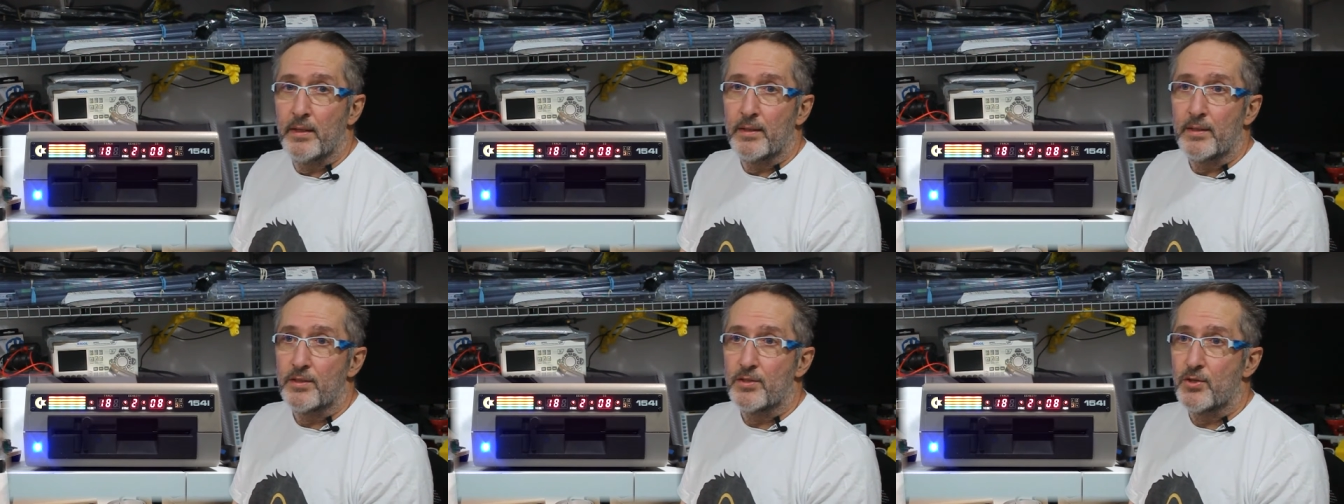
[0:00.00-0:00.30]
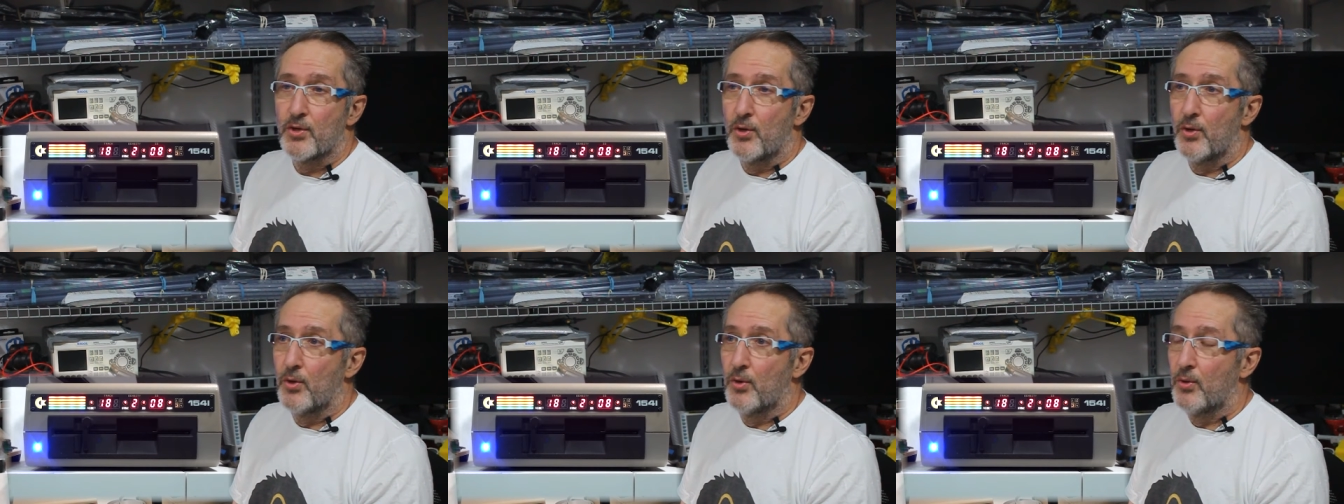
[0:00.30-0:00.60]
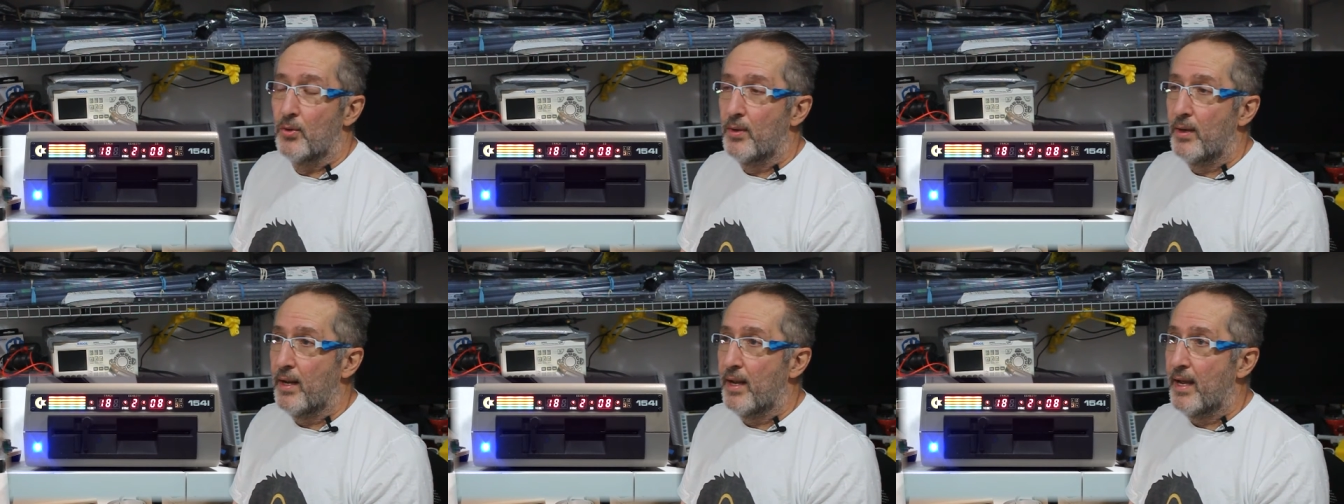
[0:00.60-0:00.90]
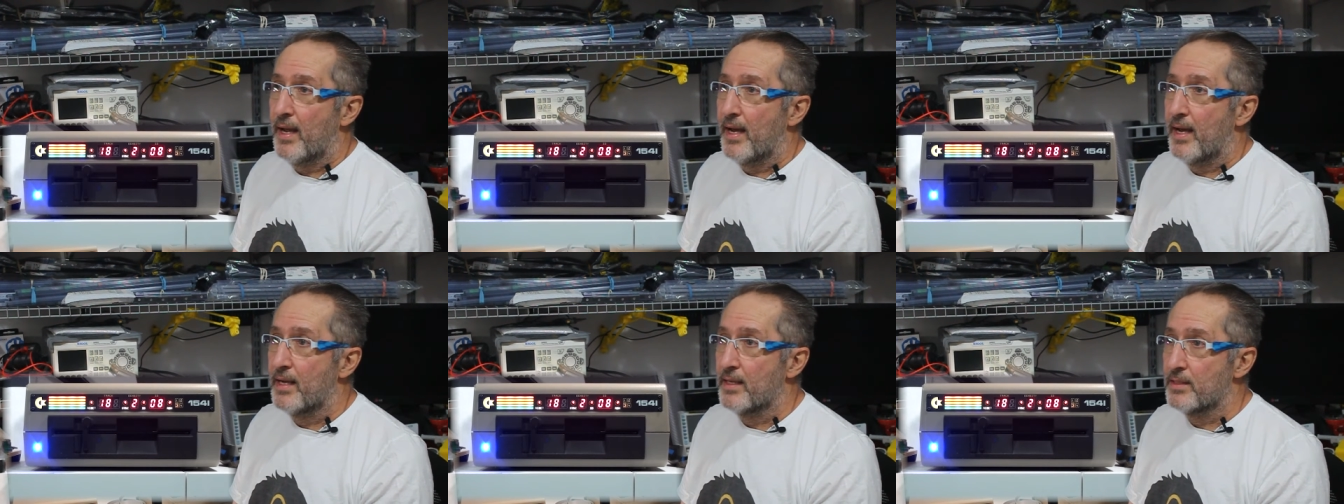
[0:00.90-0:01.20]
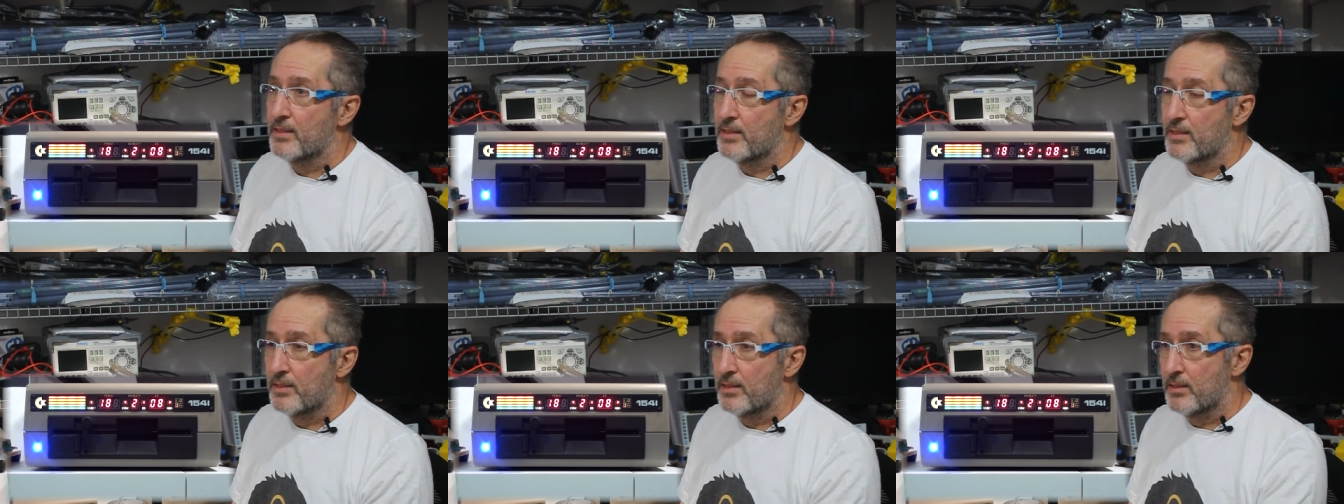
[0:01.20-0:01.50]
So
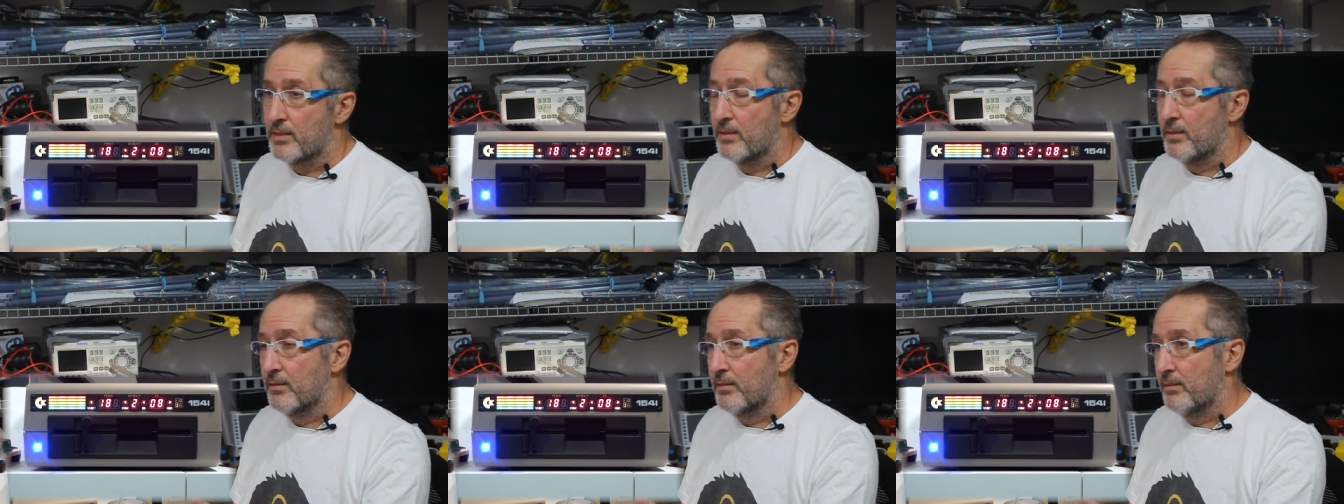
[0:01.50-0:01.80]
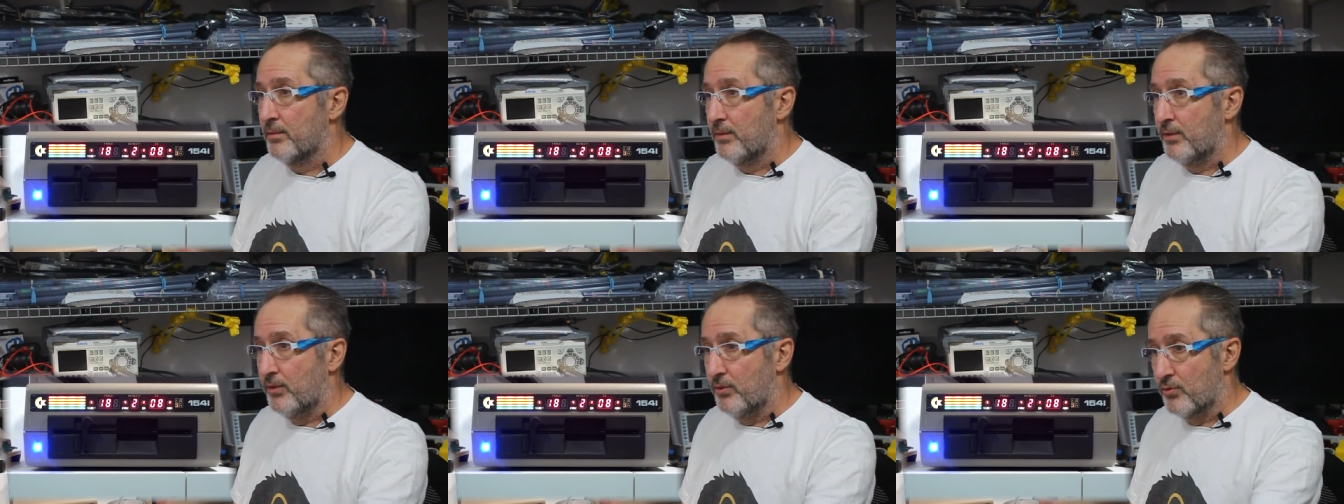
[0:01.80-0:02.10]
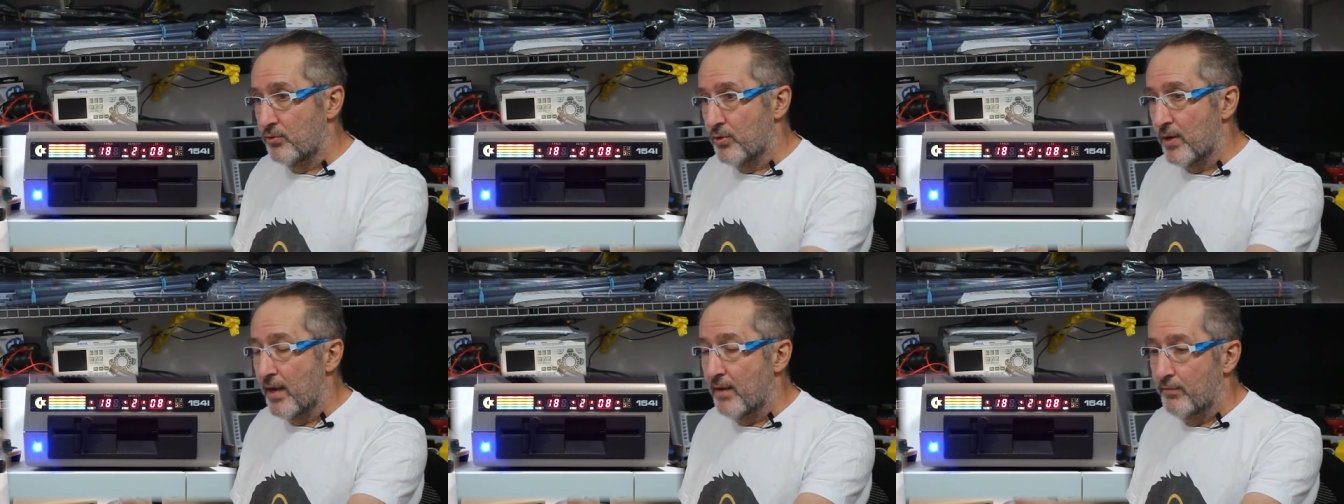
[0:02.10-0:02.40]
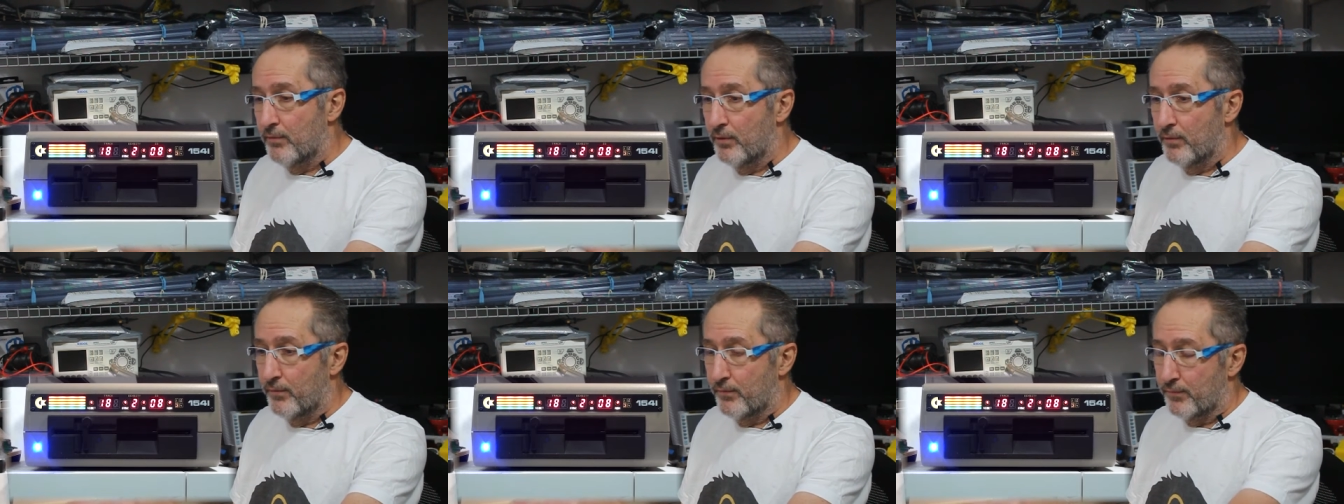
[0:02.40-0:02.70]
as you travel